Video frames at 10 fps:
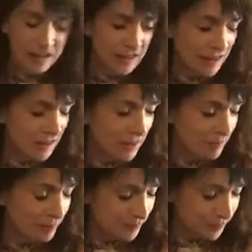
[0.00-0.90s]
in
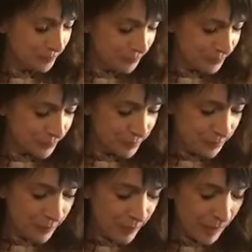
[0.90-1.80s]
an
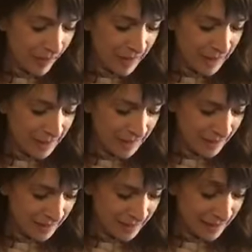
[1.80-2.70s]

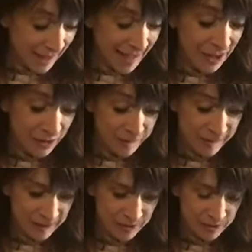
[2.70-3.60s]

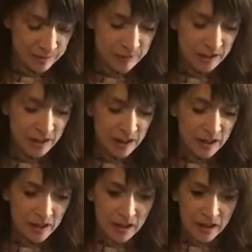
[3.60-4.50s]
Einkaufszentrum.
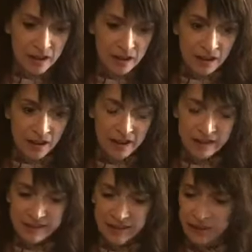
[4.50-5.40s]
And I
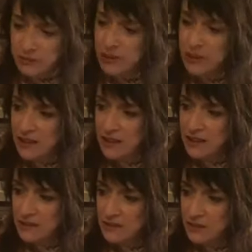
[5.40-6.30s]
suddenly
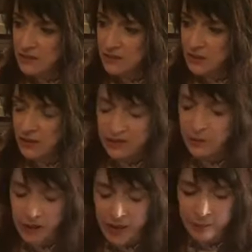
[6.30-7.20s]
realised, or I don't
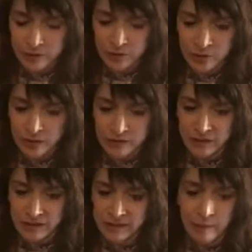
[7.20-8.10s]
know what happened to it,
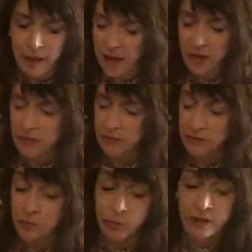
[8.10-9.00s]
that somehow
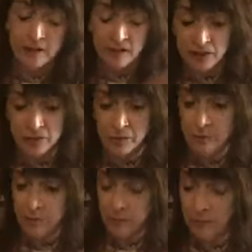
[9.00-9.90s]
between going
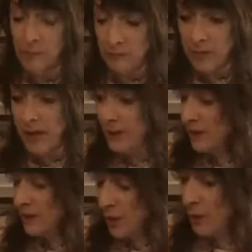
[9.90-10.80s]
from my
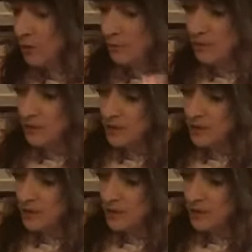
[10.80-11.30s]
home